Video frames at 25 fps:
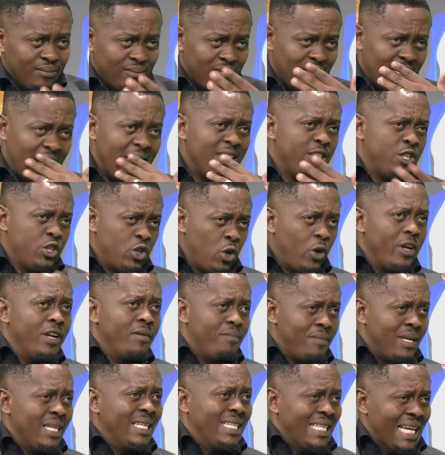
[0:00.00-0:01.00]
And in
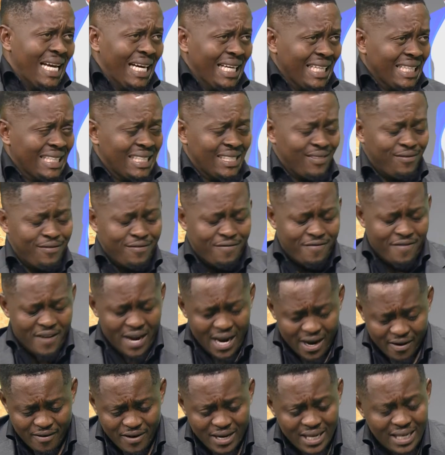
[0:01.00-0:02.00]
media, it's
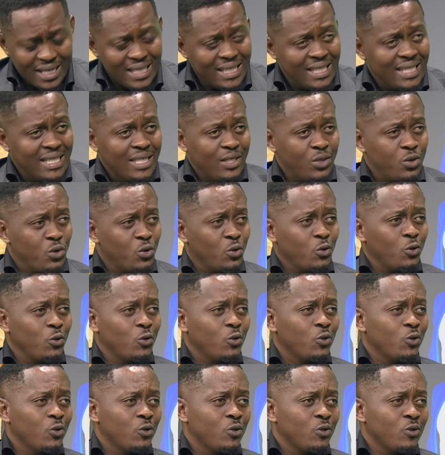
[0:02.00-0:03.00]
very easy
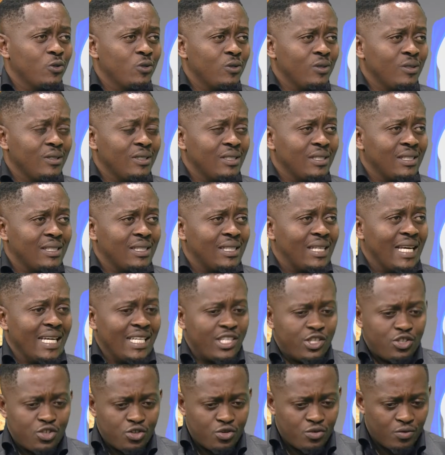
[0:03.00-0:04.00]
to
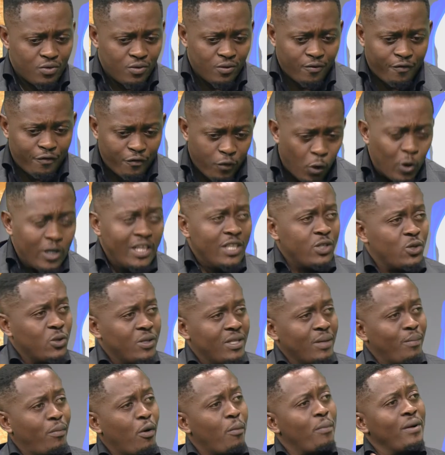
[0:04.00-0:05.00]
fall into the
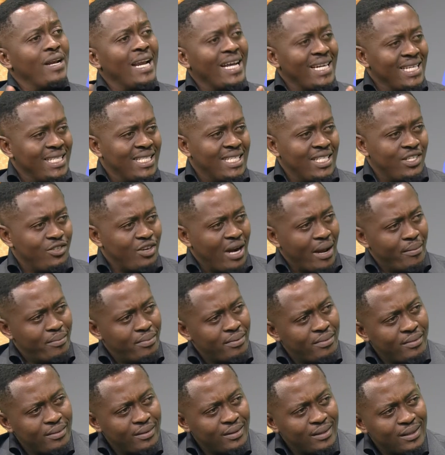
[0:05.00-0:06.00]
popularity trap
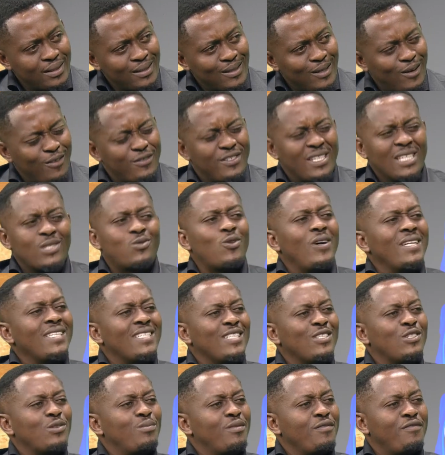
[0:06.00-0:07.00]
of just wanting
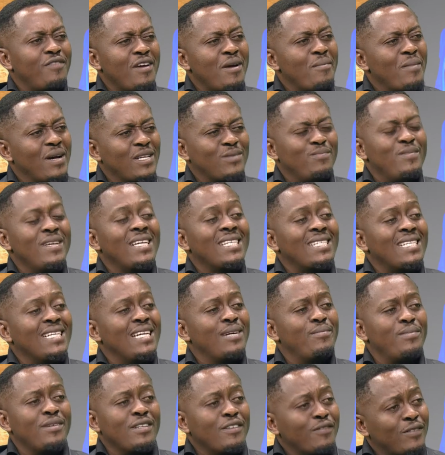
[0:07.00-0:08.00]
to be famous, be a
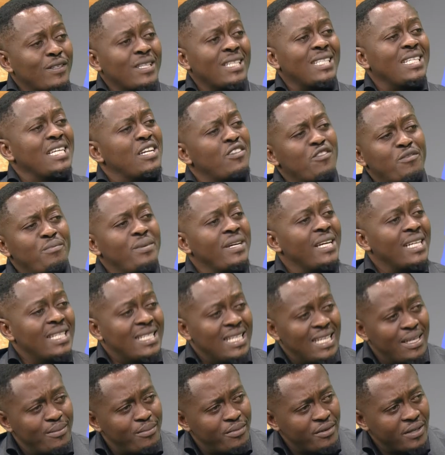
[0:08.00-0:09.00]
celebrity for the sake of being a
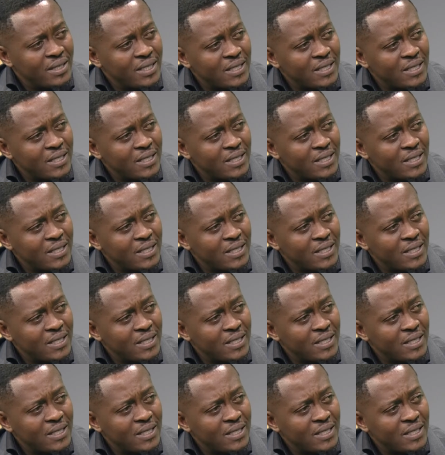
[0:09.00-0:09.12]
celebrity.